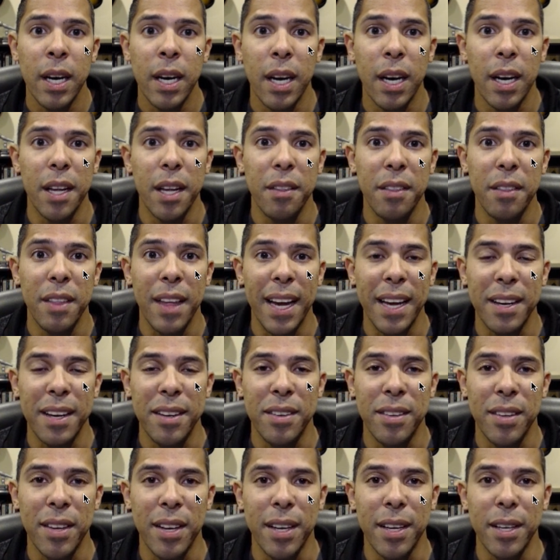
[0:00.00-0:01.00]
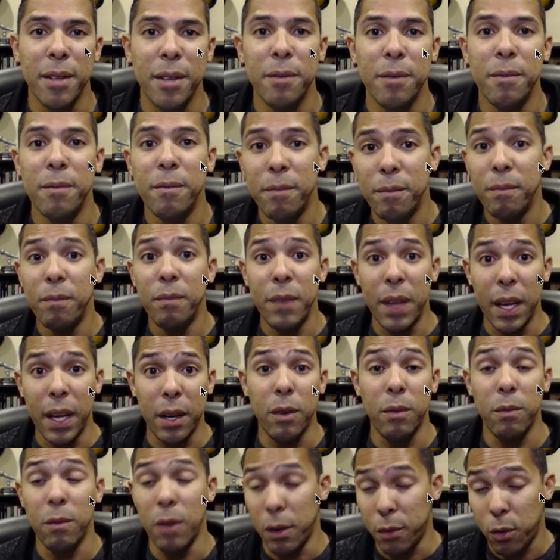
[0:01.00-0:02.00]
that
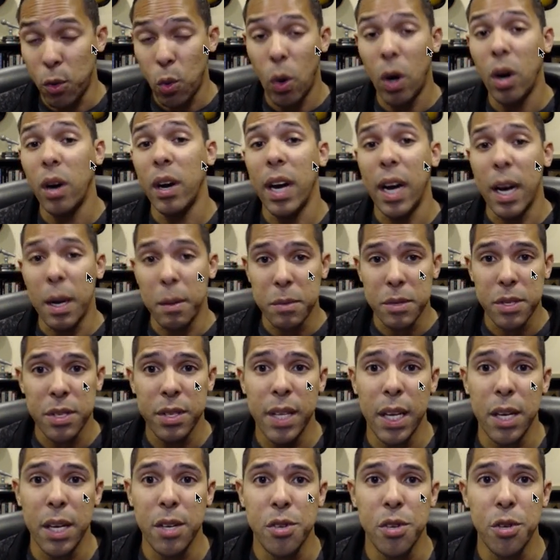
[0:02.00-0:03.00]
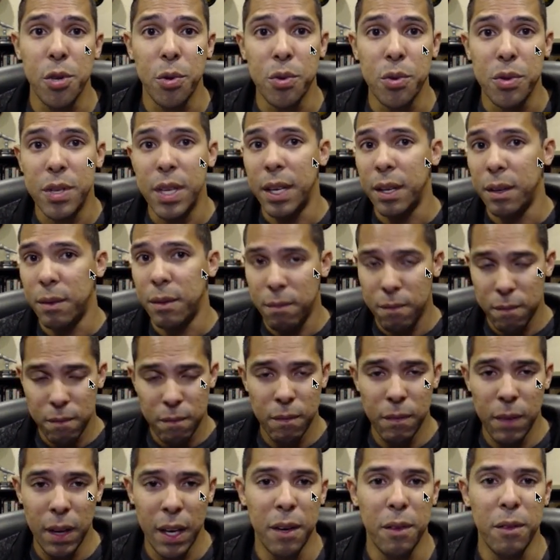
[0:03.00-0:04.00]
of Qualcomm's that's used, and
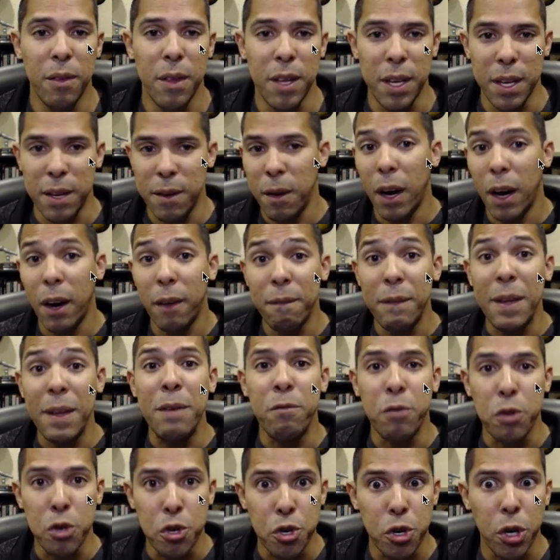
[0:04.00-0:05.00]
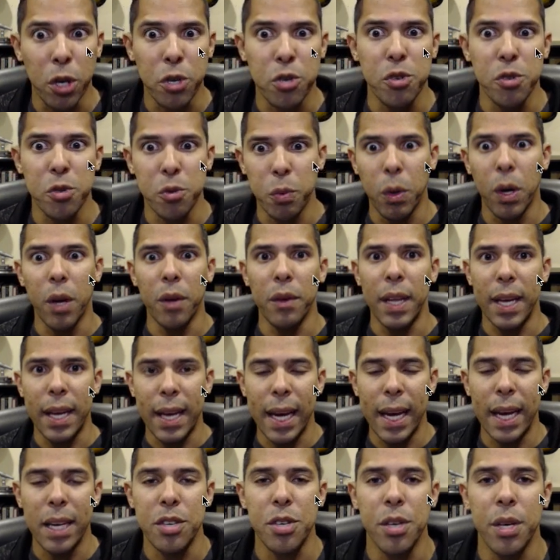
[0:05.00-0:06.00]
the infrastructure as well. They
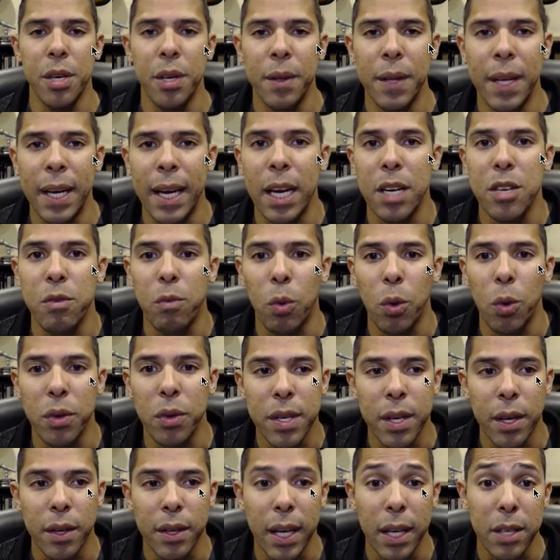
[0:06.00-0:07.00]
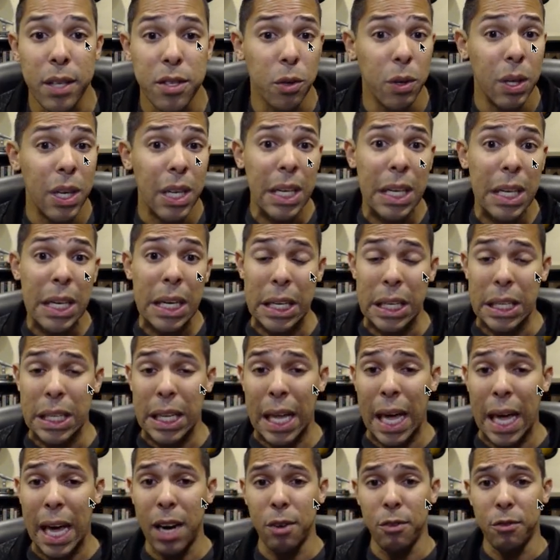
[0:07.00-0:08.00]
catch a royalty on that. So a
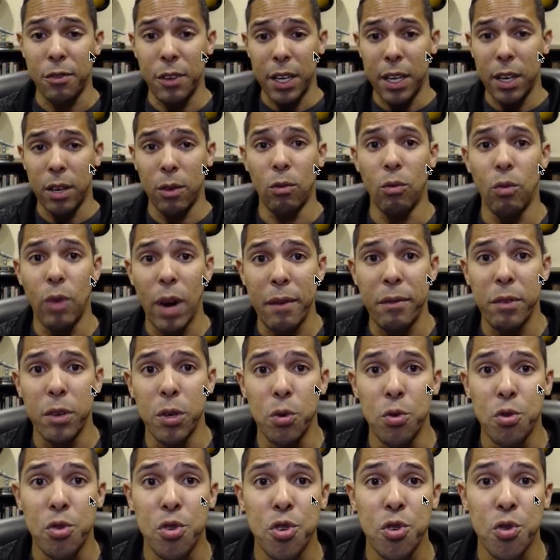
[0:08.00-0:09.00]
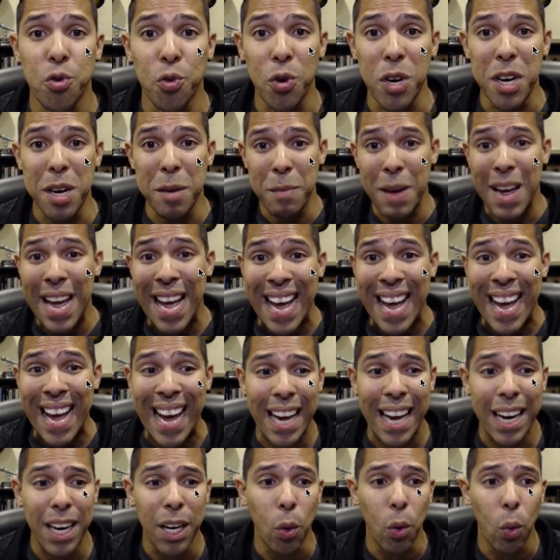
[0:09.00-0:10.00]
lot of revenue stream
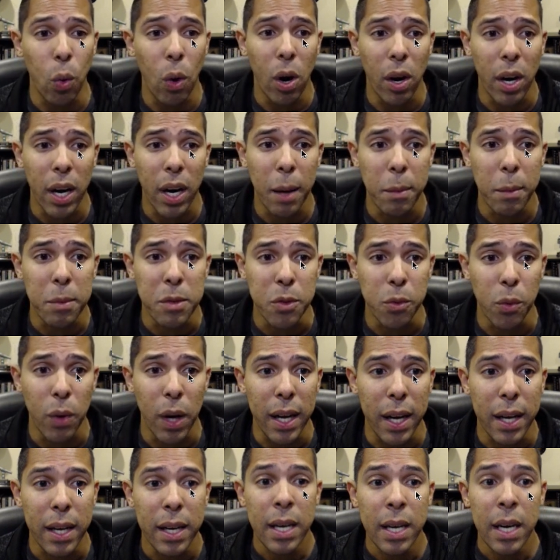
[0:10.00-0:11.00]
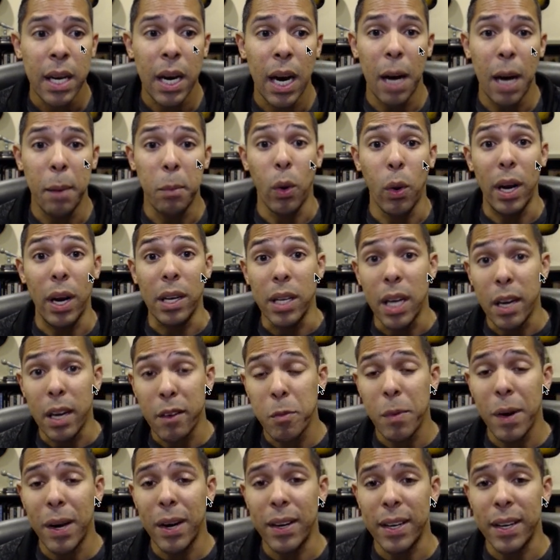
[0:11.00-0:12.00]
headed Qualcomm's way. But what I love
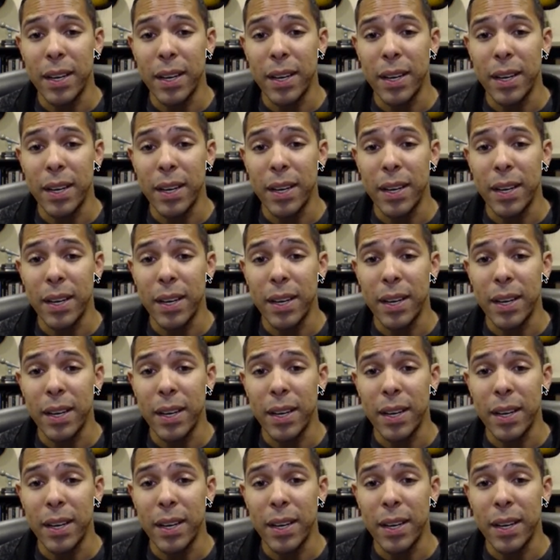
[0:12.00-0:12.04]
about